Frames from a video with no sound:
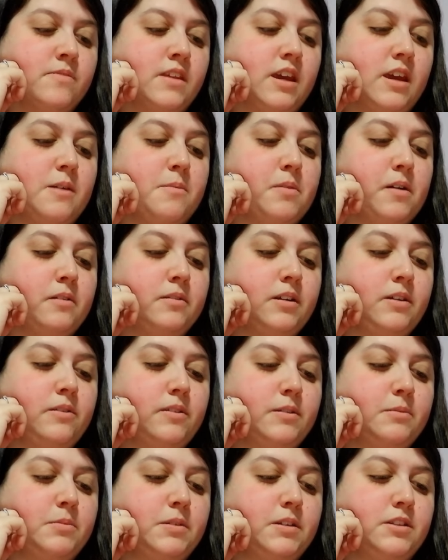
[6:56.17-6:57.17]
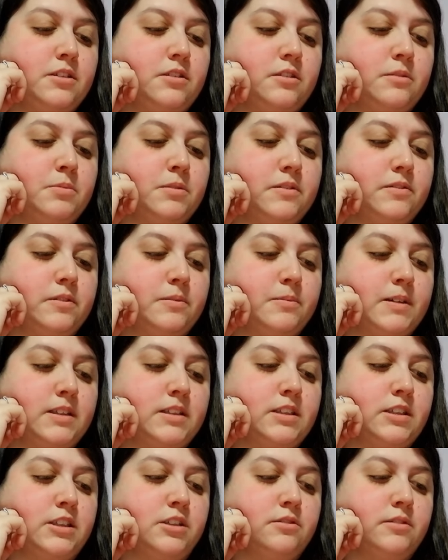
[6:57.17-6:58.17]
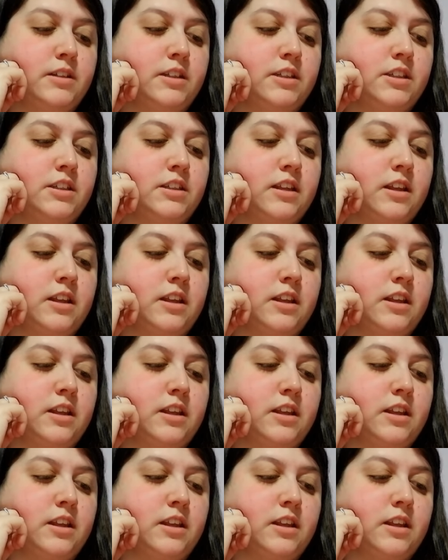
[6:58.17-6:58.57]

He probably wouldn't be suitable for my situation.